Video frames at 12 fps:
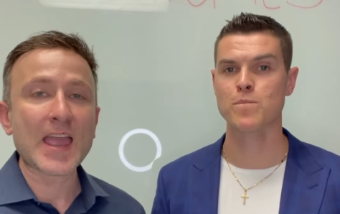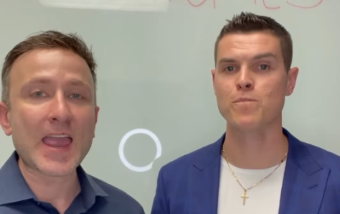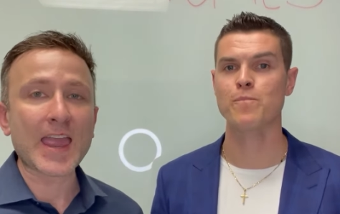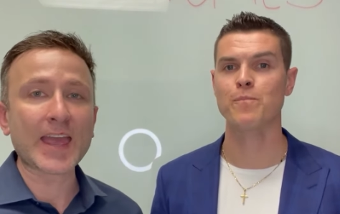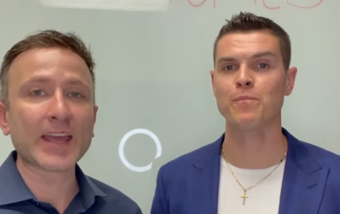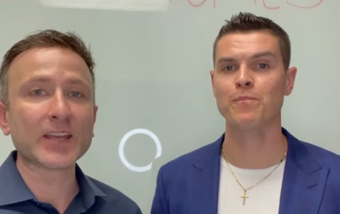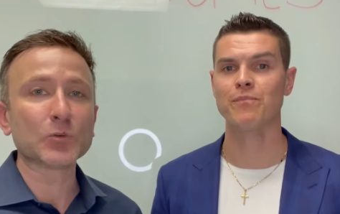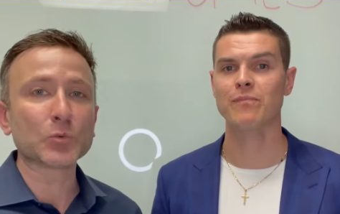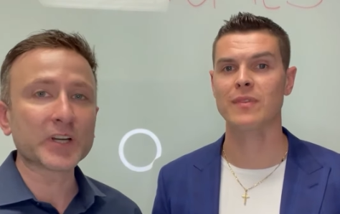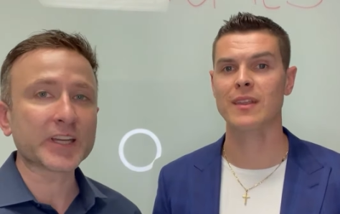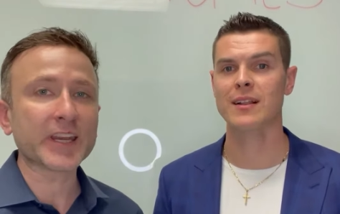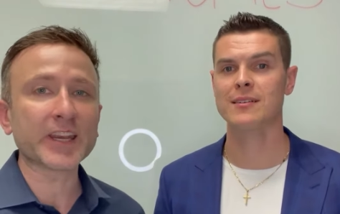Speaker 1: And
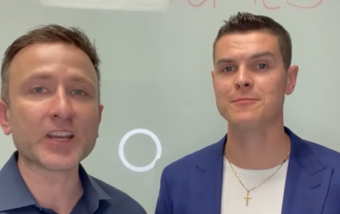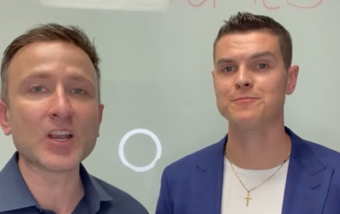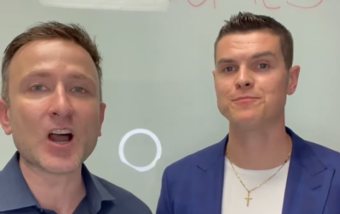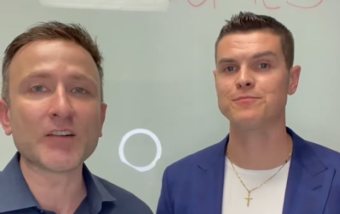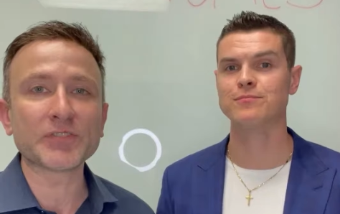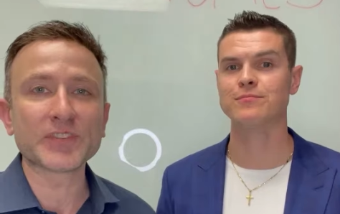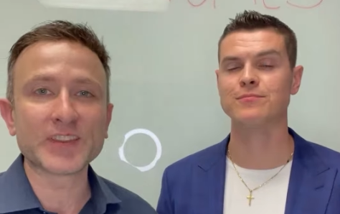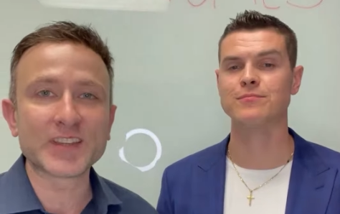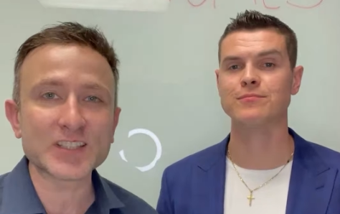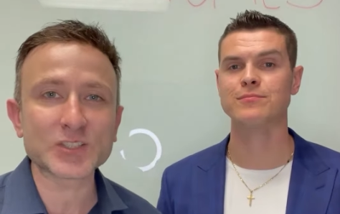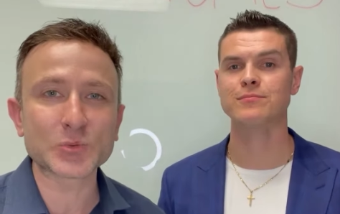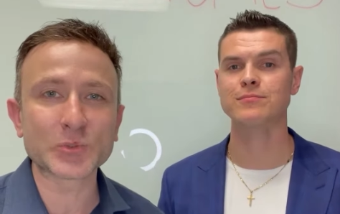we're kicking off
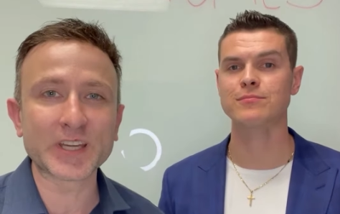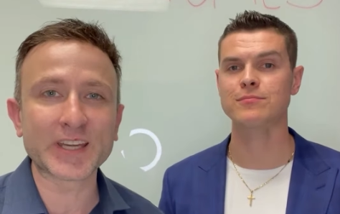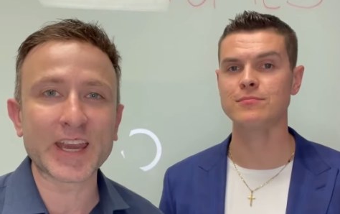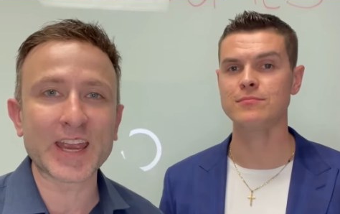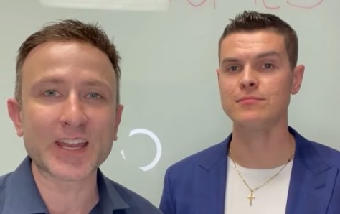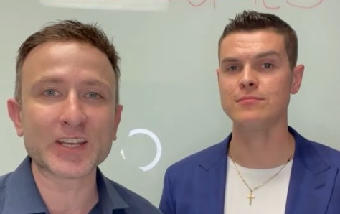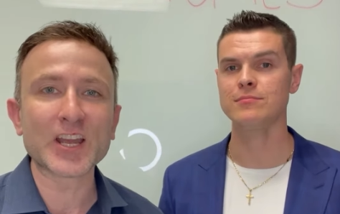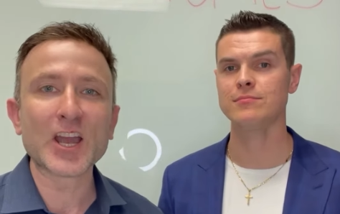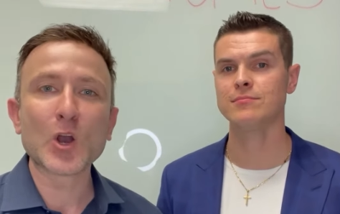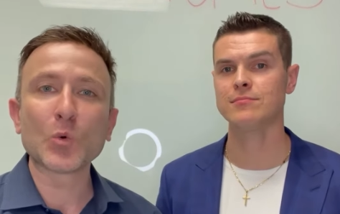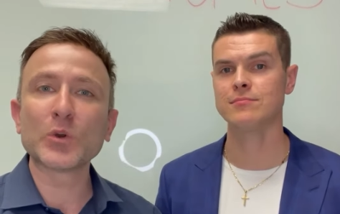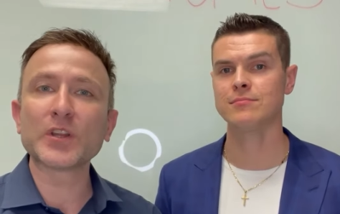this weekend
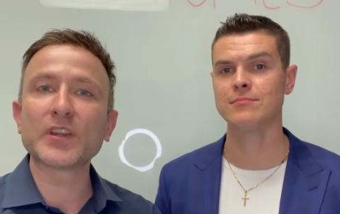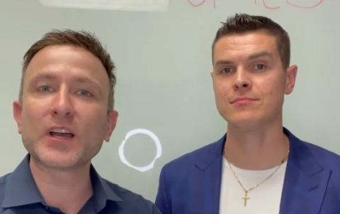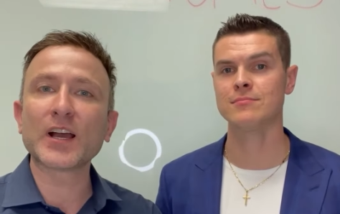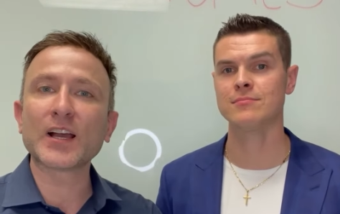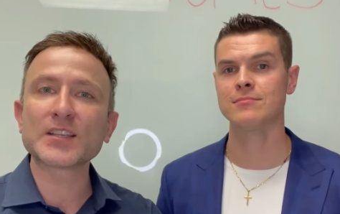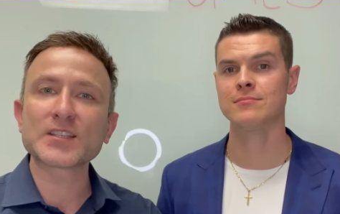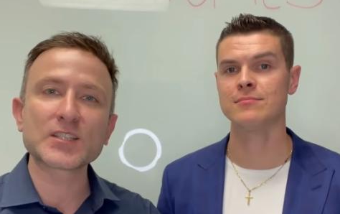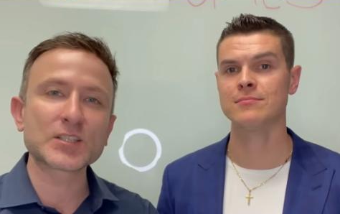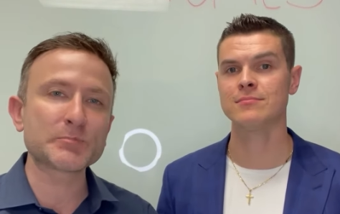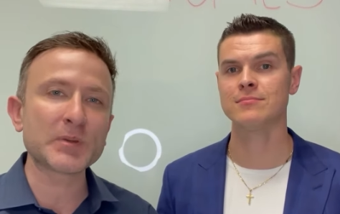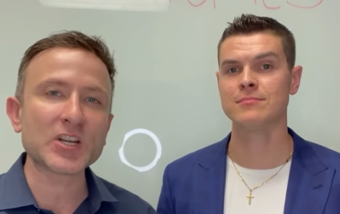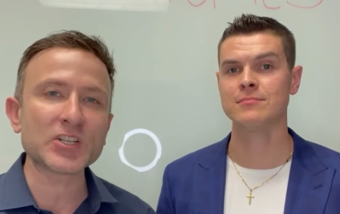with a
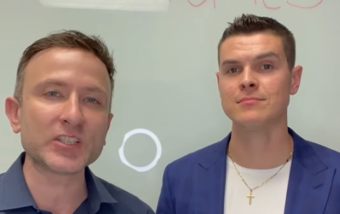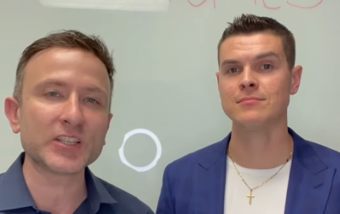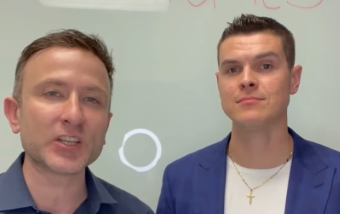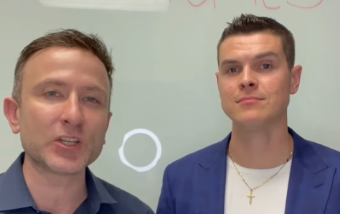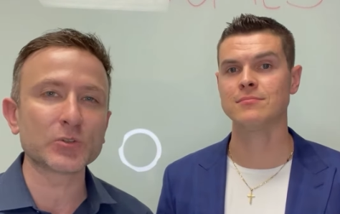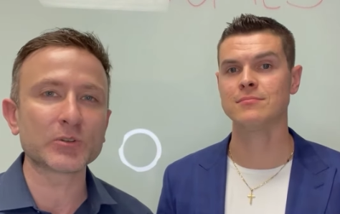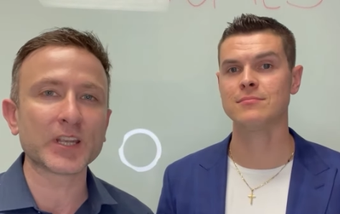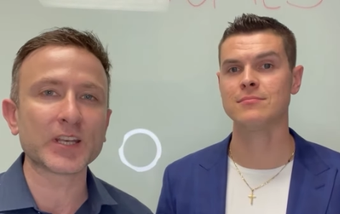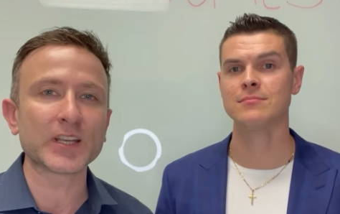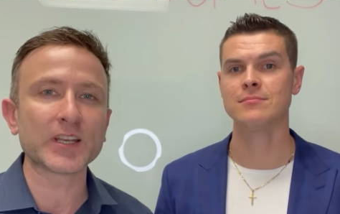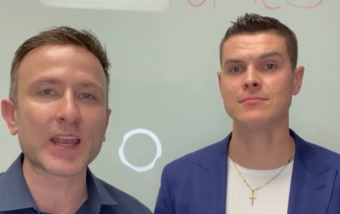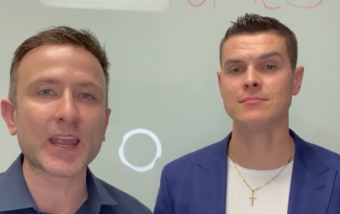specially
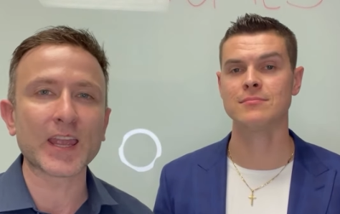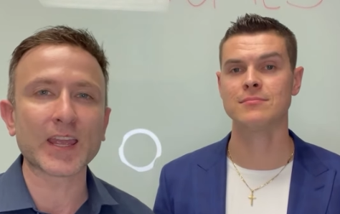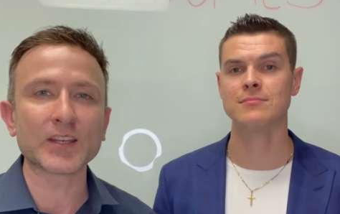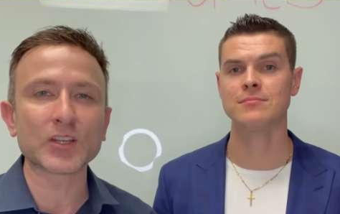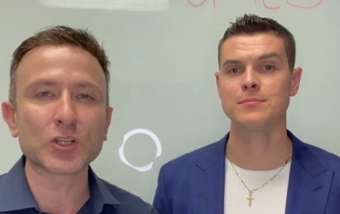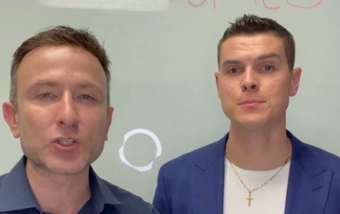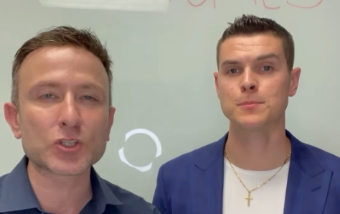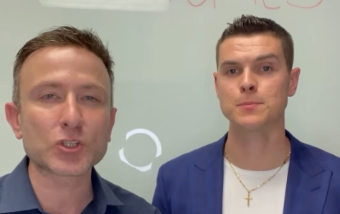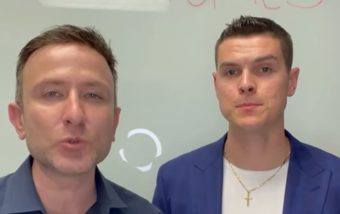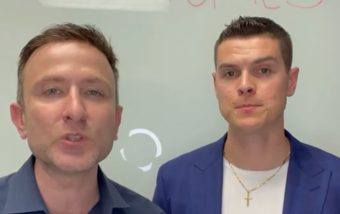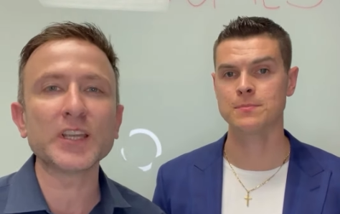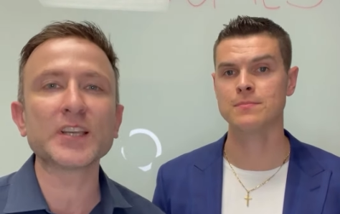curated and
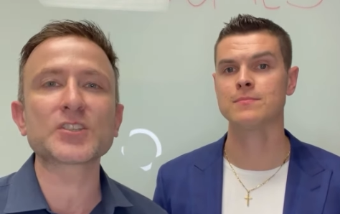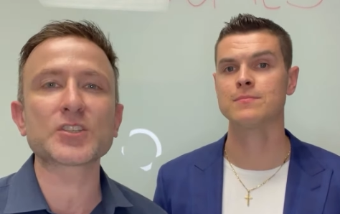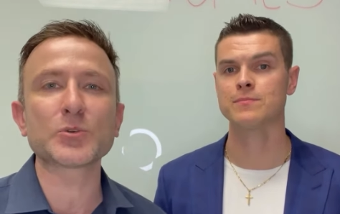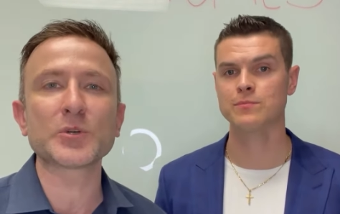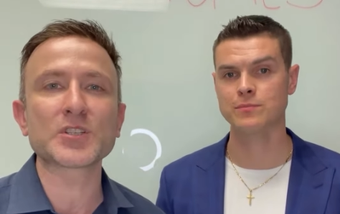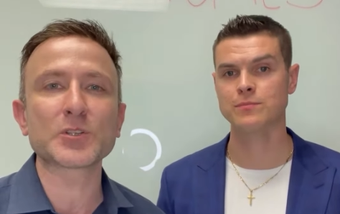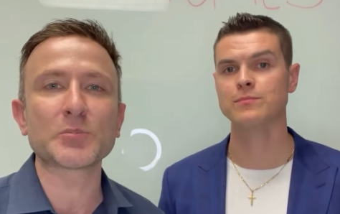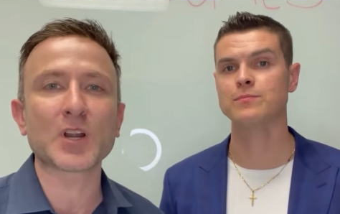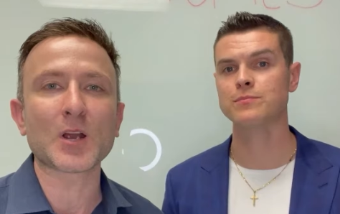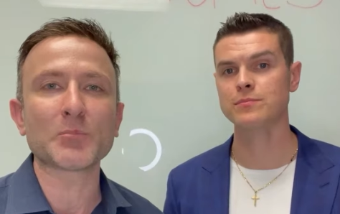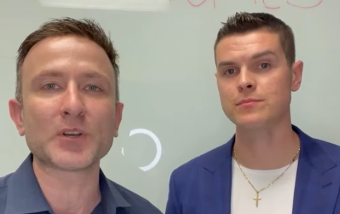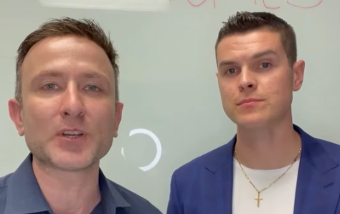truly exquisite
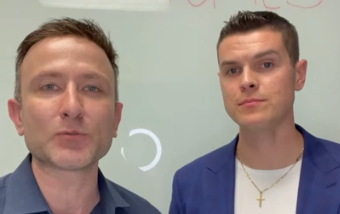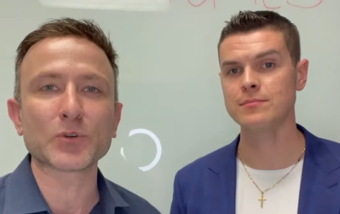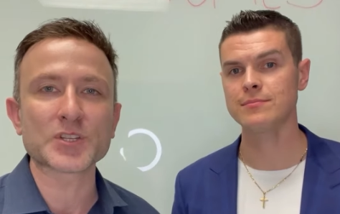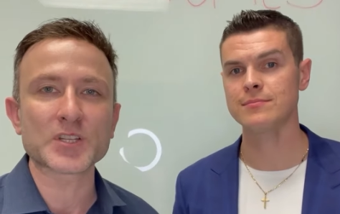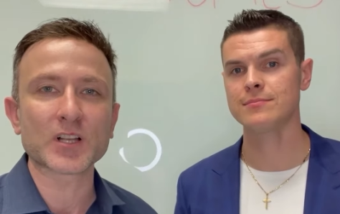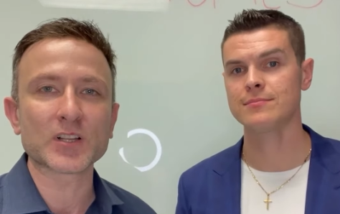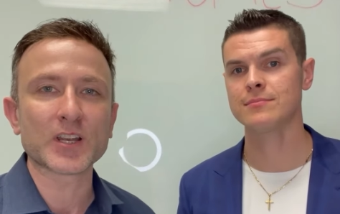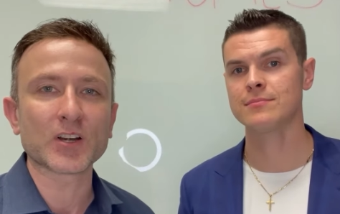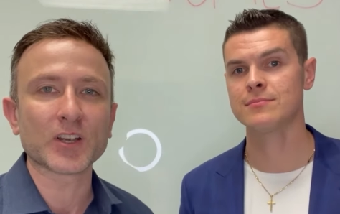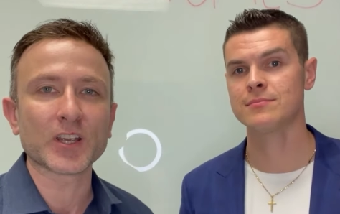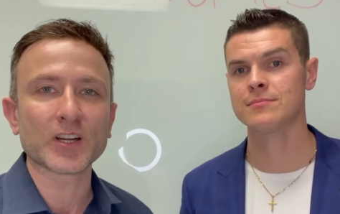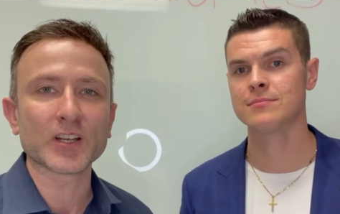property for sale in our
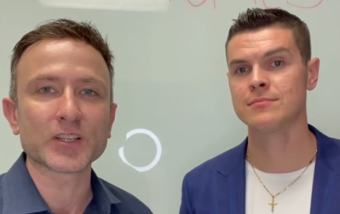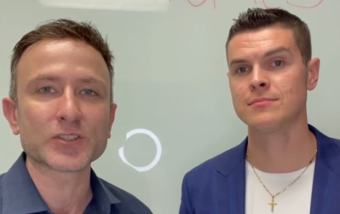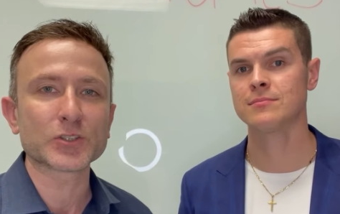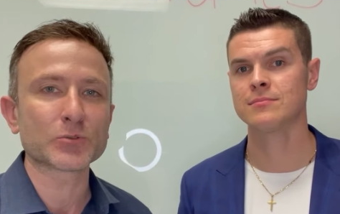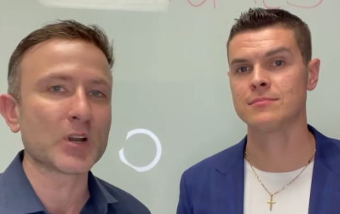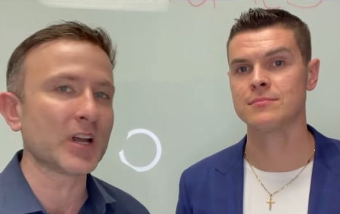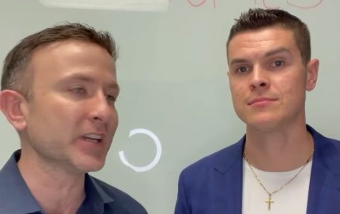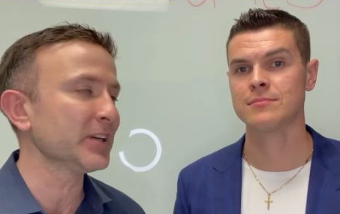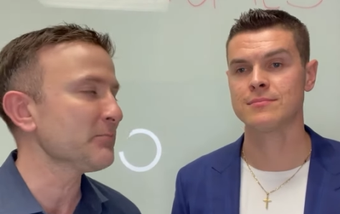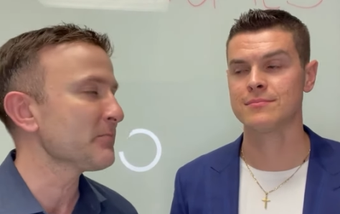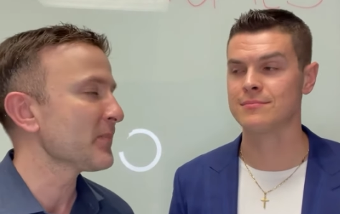area. So Ronnie,